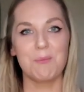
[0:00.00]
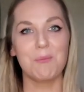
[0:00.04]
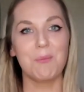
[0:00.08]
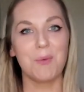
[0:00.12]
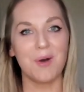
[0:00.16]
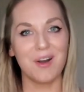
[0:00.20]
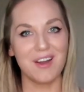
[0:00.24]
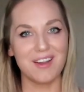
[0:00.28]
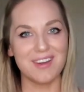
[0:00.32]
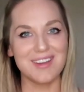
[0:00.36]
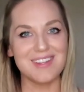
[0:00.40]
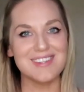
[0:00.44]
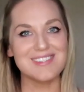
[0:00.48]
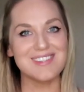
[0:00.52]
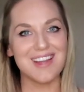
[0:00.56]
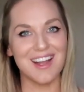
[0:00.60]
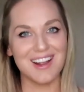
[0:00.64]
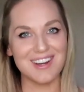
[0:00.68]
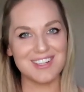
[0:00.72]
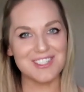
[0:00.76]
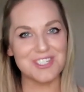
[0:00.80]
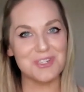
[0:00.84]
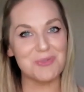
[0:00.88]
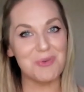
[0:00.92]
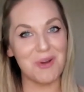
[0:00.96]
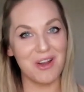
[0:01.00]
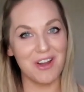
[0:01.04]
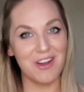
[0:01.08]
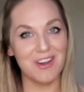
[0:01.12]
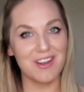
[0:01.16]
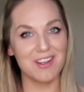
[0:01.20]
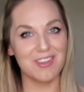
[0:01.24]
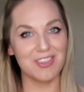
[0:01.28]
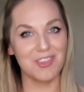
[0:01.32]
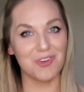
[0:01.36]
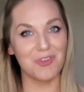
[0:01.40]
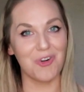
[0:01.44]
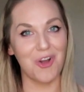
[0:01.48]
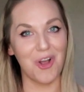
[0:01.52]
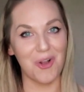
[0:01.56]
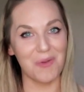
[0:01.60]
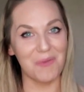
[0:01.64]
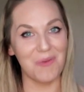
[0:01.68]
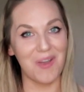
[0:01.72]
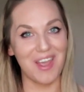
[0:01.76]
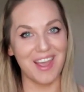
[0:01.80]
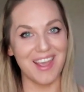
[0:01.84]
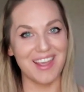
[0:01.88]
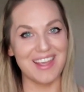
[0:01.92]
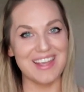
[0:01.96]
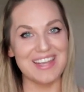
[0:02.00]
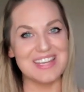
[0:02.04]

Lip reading: But he's actually wearing it the wrong way.